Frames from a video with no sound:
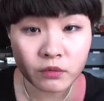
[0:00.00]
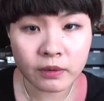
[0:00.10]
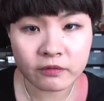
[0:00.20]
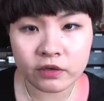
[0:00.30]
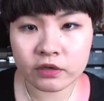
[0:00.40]
with
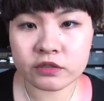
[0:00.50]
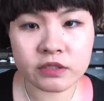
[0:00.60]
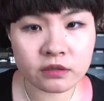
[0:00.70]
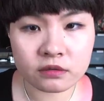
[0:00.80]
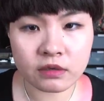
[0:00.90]
my fingers,
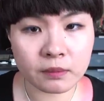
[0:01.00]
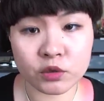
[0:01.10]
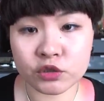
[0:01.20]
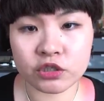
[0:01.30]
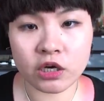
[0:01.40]
and I'm
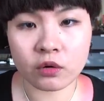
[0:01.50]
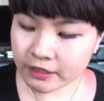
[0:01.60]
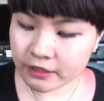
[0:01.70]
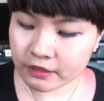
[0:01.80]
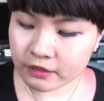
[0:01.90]
good to go.
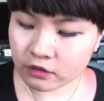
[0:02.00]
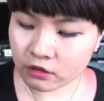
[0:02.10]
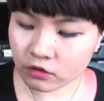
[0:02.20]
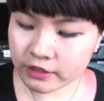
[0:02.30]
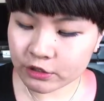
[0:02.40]
Their
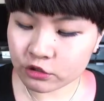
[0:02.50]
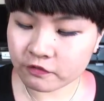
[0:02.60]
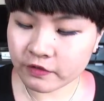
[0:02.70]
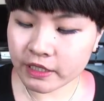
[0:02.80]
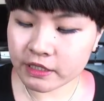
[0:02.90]
All Natural
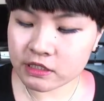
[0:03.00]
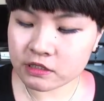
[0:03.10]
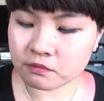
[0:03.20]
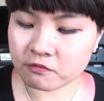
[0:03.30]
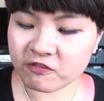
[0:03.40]

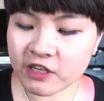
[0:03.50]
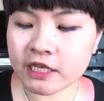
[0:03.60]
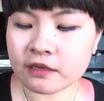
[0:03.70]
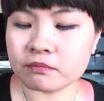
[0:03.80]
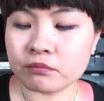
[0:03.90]
Face
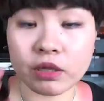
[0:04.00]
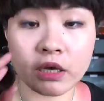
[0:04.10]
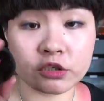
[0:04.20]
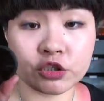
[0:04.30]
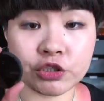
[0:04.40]
Vegan
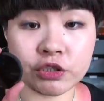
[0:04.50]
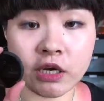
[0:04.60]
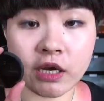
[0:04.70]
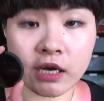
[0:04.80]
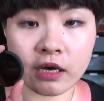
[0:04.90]
Blush.
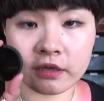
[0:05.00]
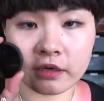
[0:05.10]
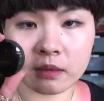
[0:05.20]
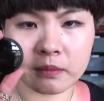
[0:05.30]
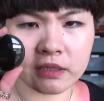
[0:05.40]
Uh, they
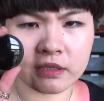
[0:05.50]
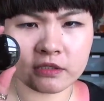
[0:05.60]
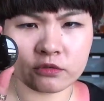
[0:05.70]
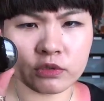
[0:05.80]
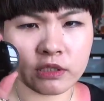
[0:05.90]
come in
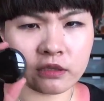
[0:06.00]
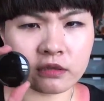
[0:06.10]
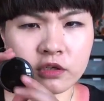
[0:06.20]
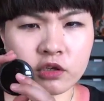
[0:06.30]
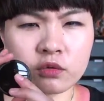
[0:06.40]
these really
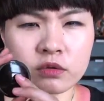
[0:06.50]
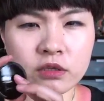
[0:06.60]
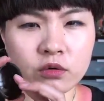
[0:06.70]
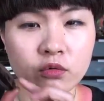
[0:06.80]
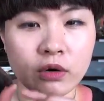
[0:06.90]
cute
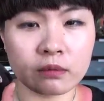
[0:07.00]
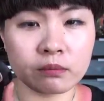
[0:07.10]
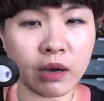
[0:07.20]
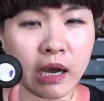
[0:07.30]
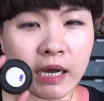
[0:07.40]
little
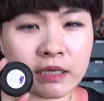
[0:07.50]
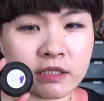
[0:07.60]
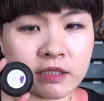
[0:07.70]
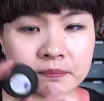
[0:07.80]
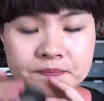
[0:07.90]
round pots.